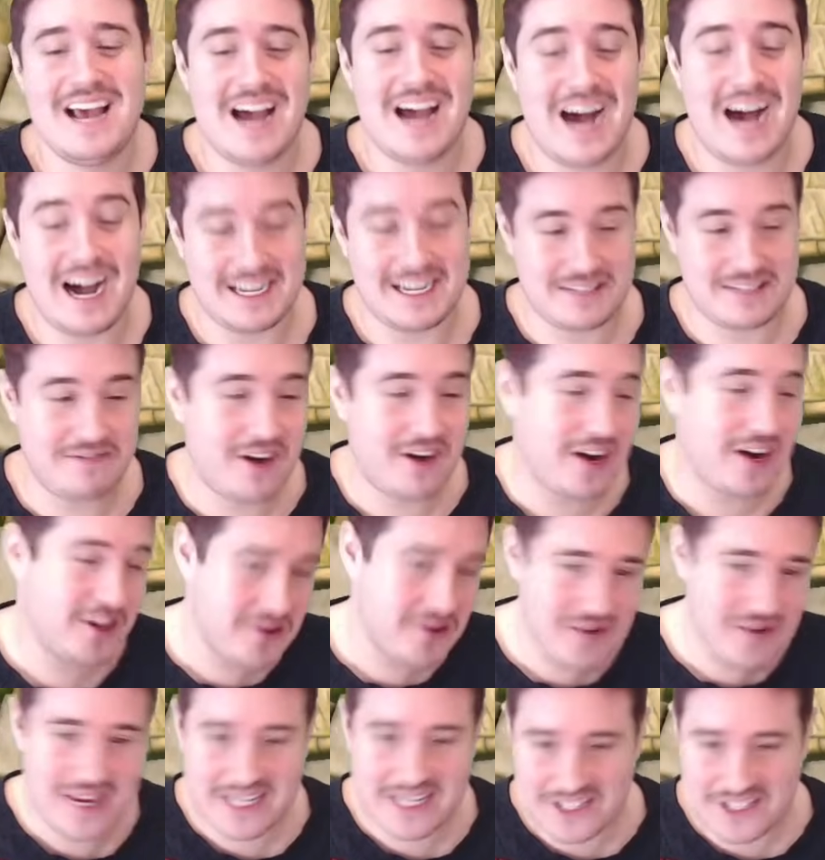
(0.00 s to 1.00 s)
Uh, it's a very
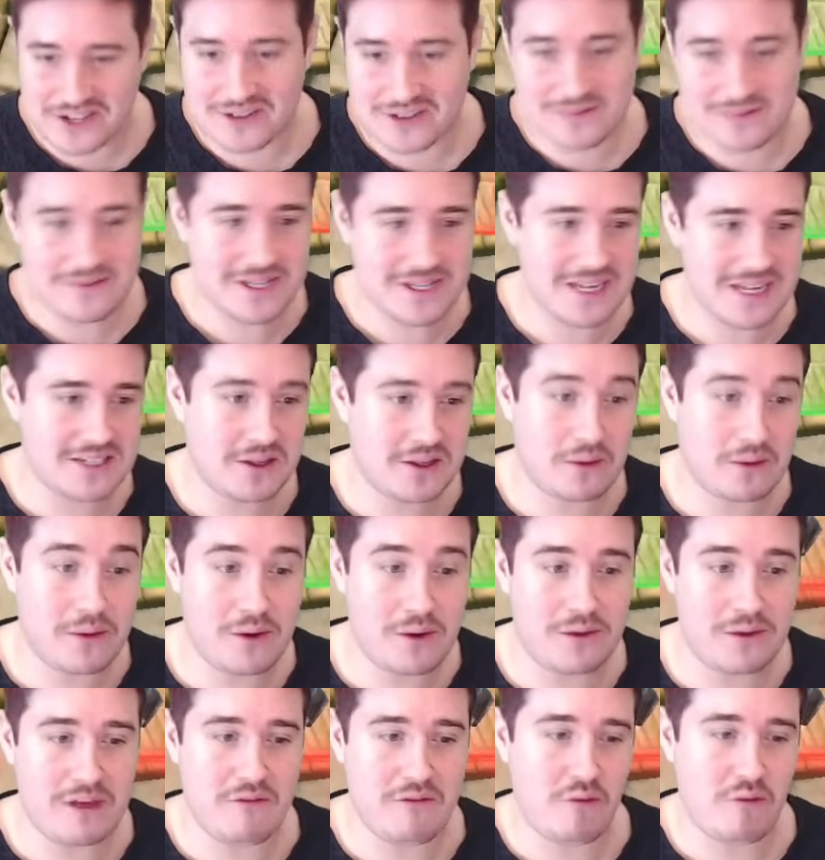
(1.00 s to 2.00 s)
unique circumstance that we
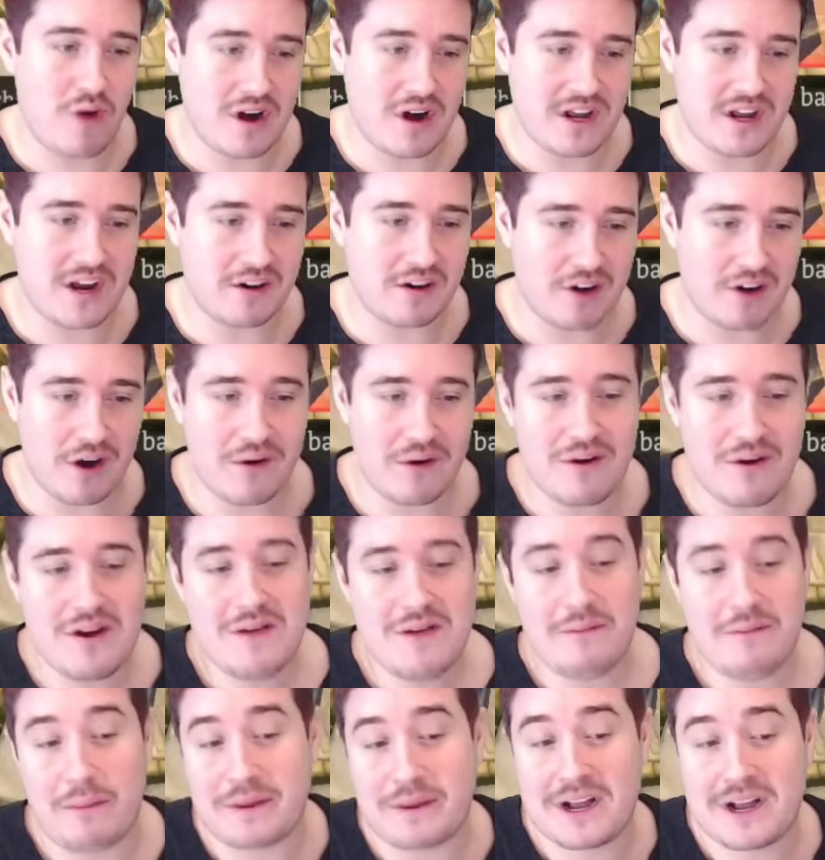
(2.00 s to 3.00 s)
only have one hero,
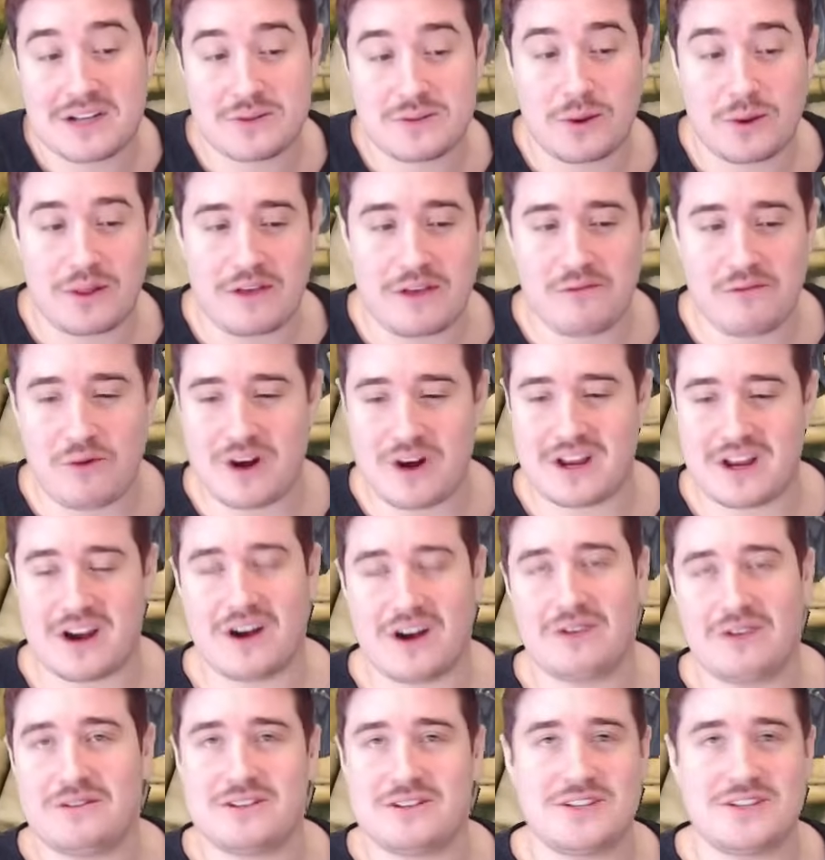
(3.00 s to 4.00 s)
but because we only have one
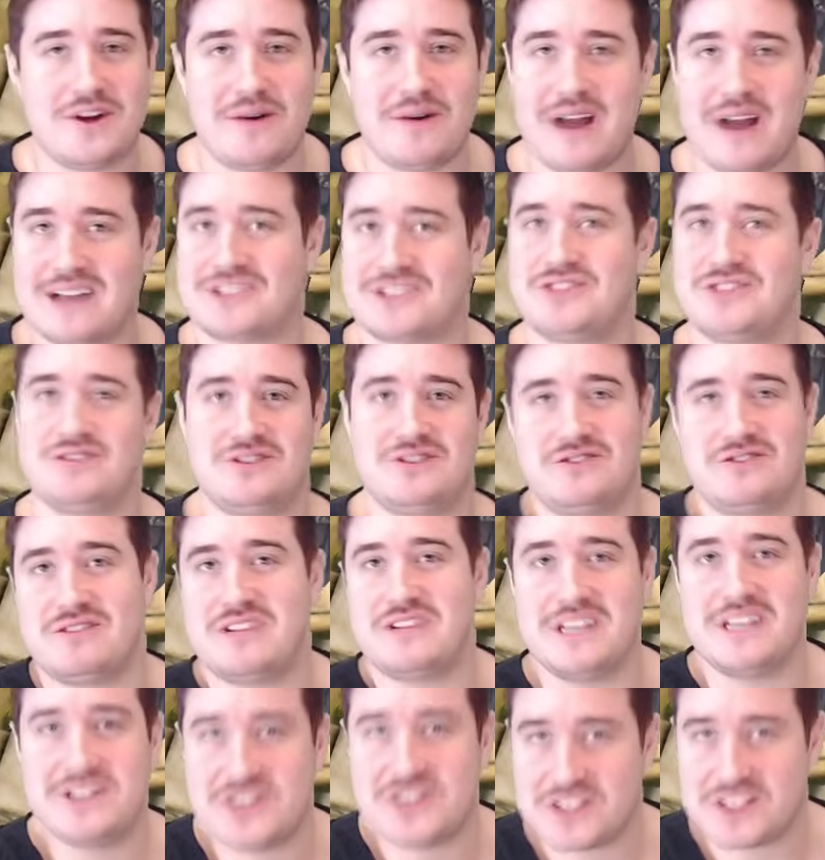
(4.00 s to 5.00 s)
hero, there's no extra
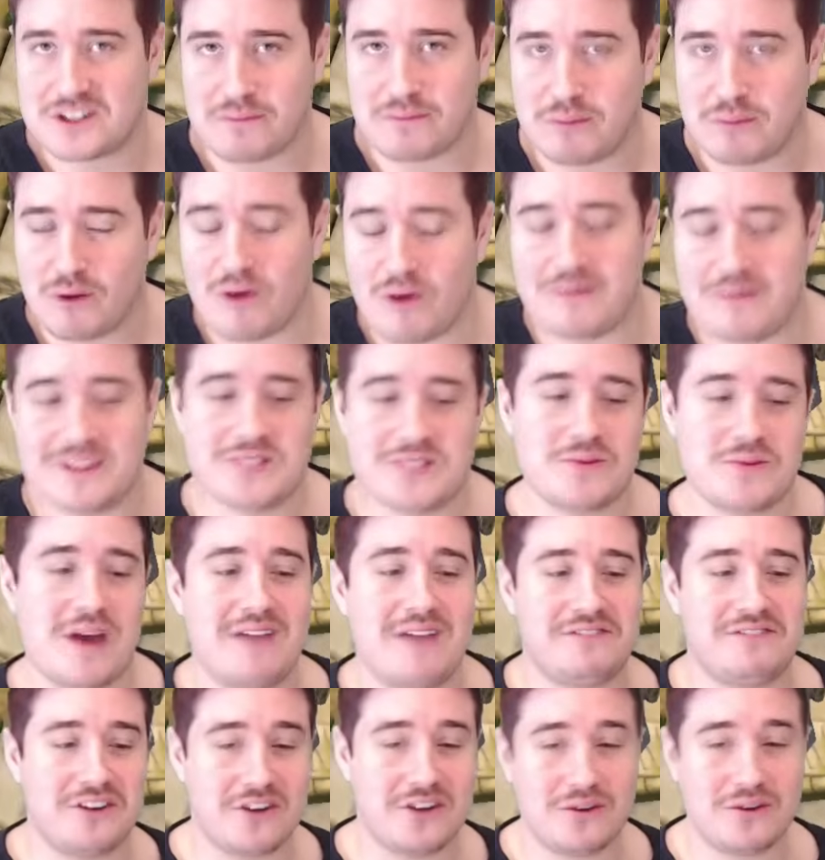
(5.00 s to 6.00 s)
strategic deployments we
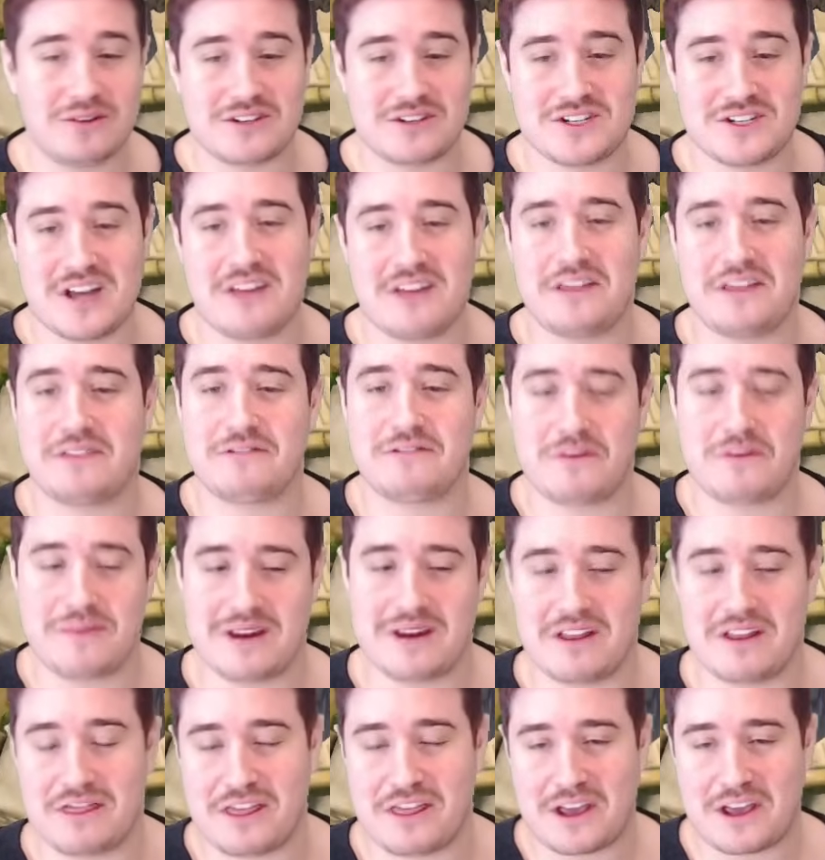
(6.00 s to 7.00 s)
have to do. There's nothing for me
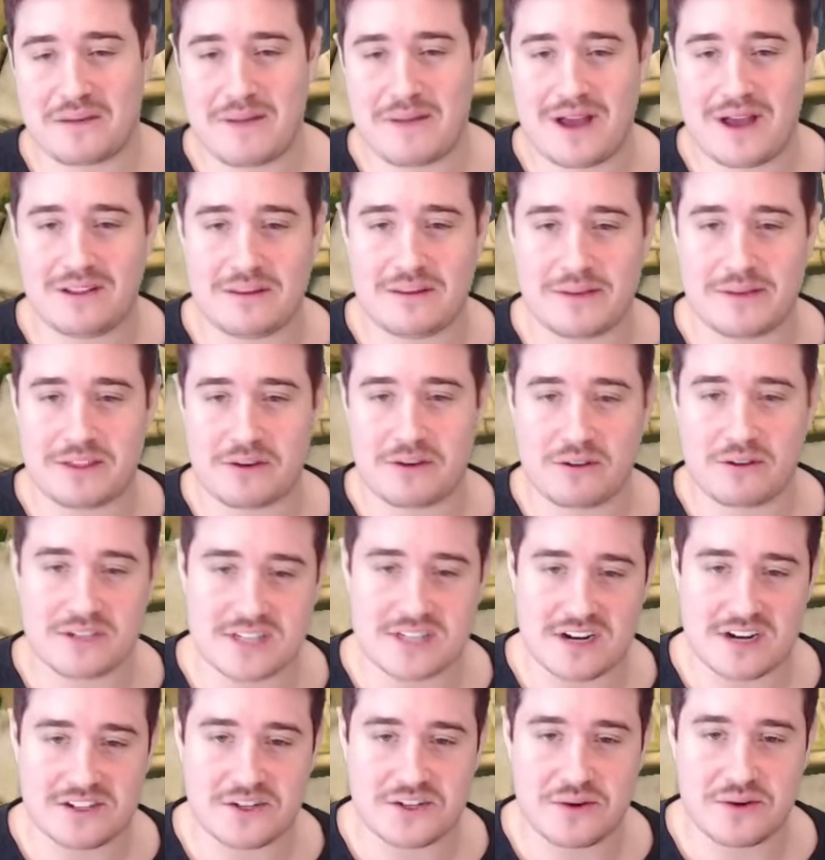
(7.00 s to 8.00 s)
to think think about. Let me throw
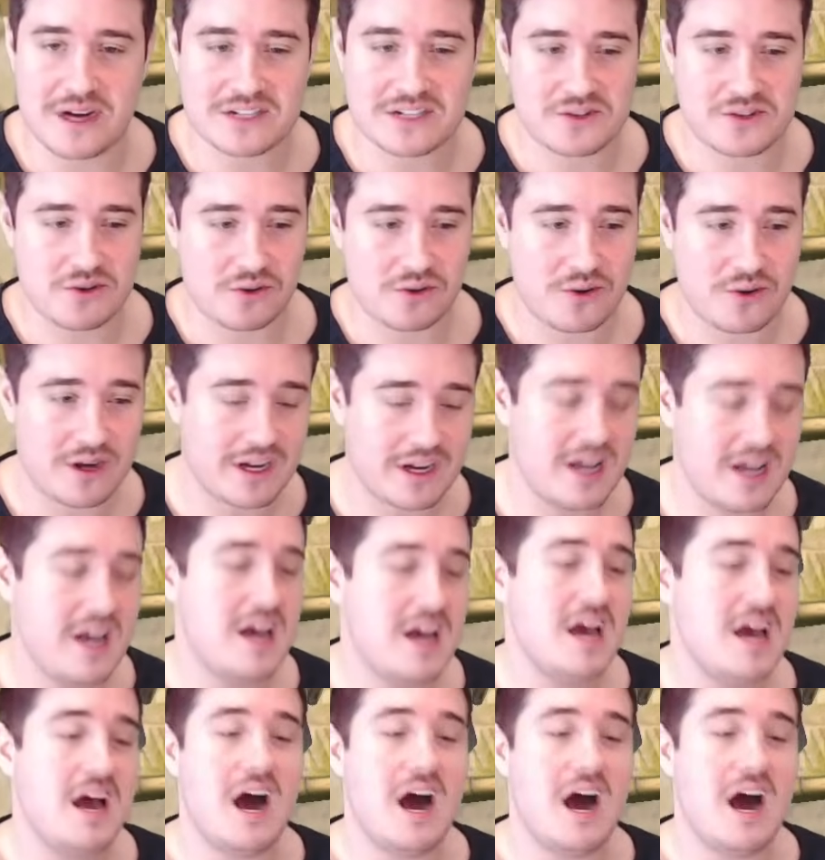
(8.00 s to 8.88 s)
this on 2x real quick.